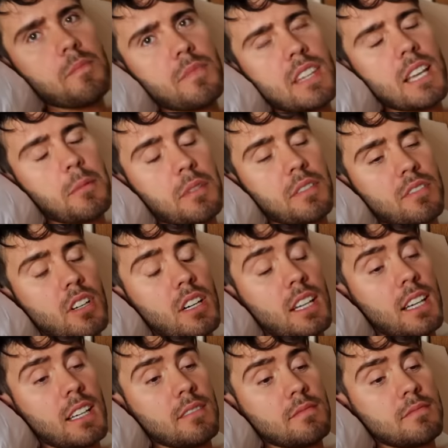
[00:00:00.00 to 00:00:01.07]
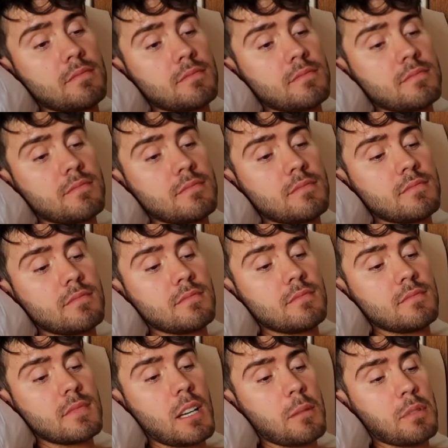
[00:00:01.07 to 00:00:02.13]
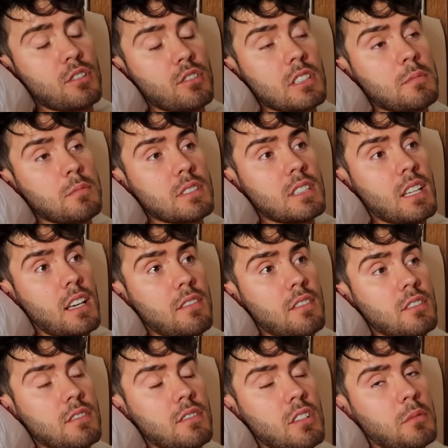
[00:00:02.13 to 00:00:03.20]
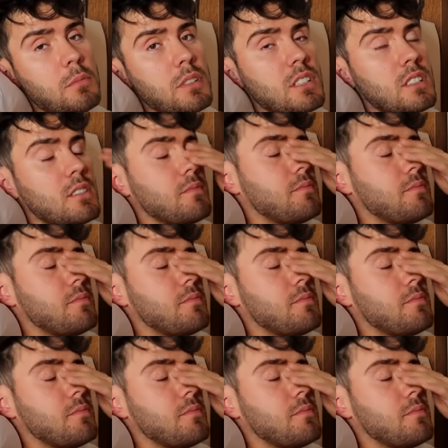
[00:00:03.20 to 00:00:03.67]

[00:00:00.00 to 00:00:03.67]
Happy Friday. Happy Christmas Day if it was Vlogmas.